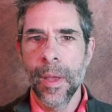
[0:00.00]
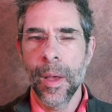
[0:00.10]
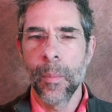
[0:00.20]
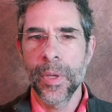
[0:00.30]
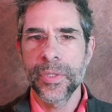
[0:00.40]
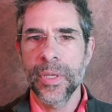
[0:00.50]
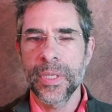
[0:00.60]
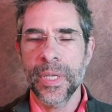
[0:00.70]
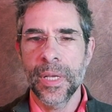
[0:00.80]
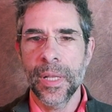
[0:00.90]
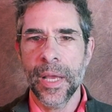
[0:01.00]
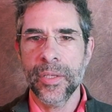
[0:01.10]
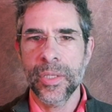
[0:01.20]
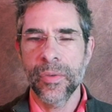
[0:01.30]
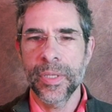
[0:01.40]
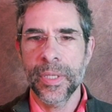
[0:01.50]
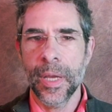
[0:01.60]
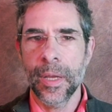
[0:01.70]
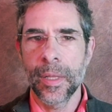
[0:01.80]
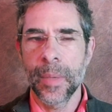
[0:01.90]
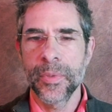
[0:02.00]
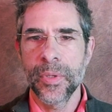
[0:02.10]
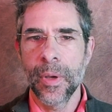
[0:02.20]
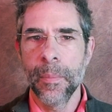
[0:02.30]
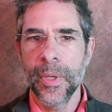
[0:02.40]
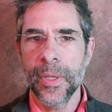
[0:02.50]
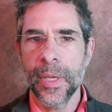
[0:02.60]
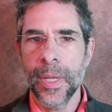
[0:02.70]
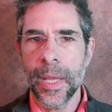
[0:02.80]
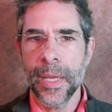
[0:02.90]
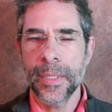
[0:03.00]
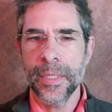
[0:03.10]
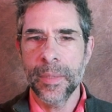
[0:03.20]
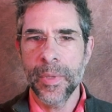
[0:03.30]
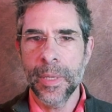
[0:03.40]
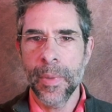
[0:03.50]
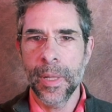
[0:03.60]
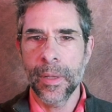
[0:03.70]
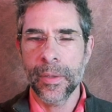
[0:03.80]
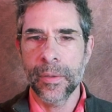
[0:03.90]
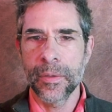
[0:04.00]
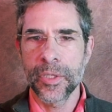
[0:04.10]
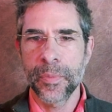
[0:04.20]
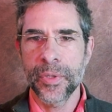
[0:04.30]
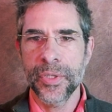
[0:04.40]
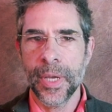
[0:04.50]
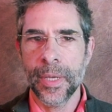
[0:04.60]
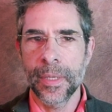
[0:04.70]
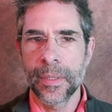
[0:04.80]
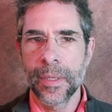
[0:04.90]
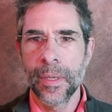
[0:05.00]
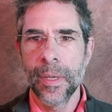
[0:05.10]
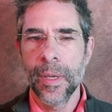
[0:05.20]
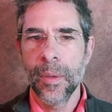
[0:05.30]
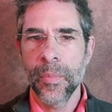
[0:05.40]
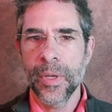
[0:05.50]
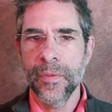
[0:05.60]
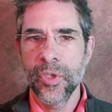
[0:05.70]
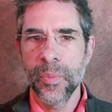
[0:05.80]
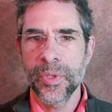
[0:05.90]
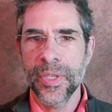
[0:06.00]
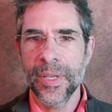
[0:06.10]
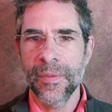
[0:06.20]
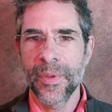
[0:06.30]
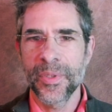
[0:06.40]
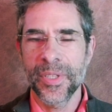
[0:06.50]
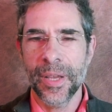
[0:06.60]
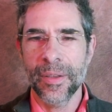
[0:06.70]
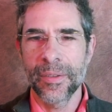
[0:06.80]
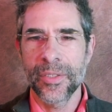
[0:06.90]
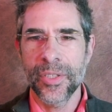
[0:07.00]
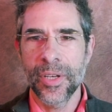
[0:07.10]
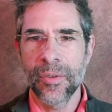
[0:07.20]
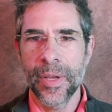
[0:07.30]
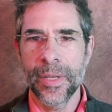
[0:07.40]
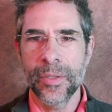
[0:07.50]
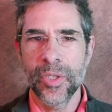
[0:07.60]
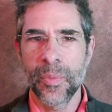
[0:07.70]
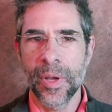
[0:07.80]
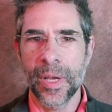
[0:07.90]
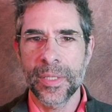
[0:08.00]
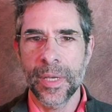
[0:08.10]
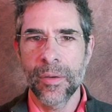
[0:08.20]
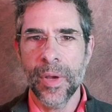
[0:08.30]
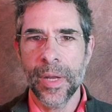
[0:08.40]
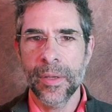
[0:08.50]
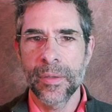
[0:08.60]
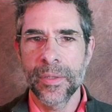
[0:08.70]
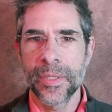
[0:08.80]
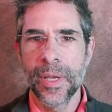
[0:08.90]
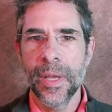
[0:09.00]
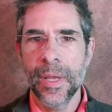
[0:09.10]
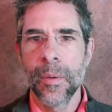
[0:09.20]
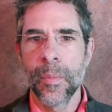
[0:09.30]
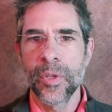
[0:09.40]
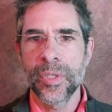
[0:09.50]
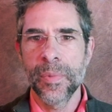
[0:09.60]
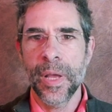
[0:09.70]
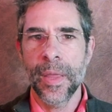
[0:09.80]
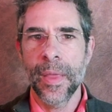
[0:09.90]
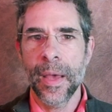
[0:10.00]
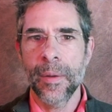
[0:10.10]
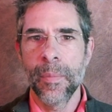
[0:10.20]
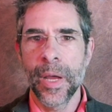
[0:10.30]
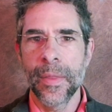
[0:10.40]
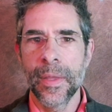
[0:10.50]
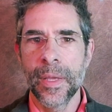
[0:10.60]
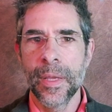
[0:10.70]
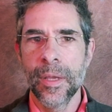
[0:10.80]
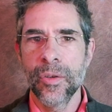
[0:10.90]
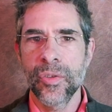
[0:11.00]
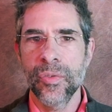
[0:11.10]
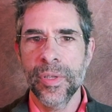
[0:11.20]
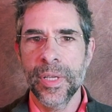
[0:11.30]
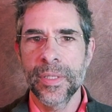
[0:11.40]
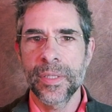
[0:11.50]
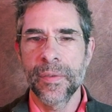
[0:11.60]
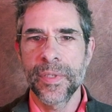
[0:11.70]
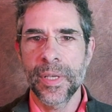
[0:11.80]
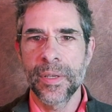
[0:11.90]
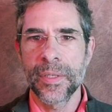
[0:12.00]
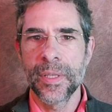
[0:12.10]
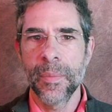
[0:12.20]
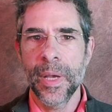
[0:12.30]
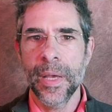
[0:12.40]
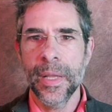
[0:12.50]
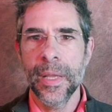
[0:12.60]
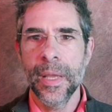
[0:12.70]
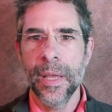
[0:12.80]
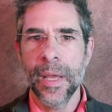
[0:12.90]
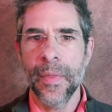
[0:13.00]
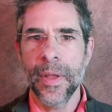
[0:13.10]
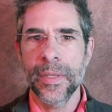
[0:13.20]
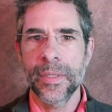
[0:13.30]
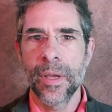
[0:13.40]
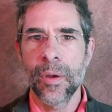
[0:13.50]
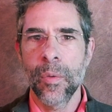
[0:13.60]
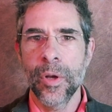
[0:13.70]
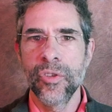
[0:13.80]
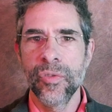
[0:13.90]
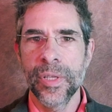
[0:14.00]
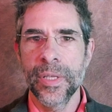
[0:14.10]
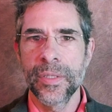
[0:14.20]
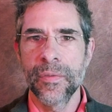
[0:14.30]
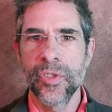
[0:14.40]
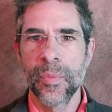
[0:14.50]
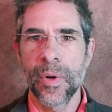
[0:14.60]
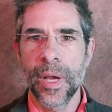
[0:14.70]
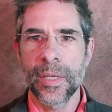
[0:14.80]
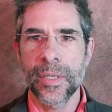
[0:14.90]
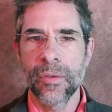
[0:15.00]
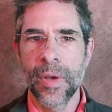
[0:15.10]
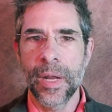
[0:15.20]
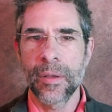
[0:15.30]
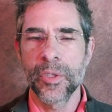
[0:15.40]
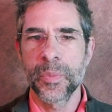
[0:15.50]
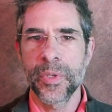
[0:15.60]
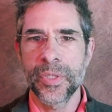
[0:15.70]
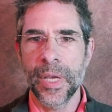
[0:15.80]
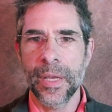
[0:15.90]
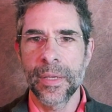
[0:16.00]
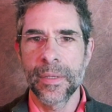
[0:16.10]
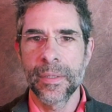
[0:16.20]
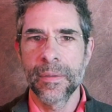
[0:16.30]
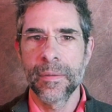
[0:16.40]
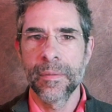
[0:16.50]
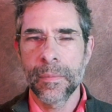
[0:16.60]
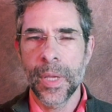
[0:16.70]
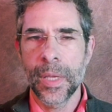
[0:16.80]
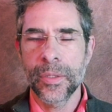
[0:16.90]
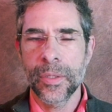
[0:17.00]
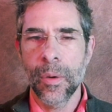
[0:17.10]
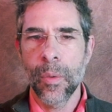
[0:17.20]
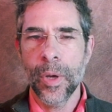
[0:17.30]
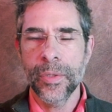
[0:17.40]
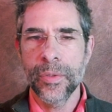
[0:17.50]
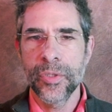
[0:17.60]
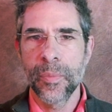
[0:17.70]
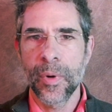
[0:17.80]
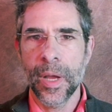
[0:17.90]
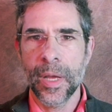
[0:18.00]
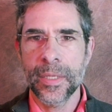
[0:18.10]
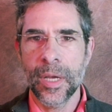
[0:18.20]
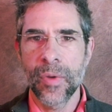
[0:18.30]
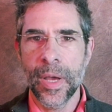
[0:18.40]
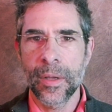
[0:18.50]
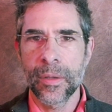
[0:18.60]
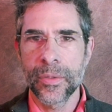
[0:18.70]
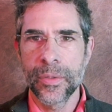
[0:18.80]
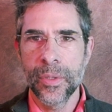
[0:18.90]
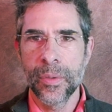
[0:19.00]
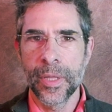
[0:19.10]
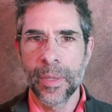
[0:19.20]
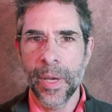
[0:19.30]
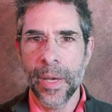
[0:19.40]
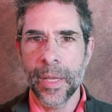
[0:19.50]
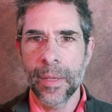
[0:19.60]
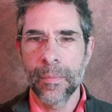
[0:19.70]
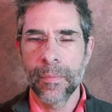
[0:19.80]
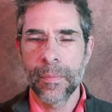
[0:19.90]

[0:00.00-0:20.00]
A muscle cell has to recycle up to 1 million ATP molecules per second, but if 2% of those cycles generate superoxide radicals, multiply that by the trillions of cells in the body, and that's quadrillions of superoxide radicals per second. So what do superoxide radicals do in the body?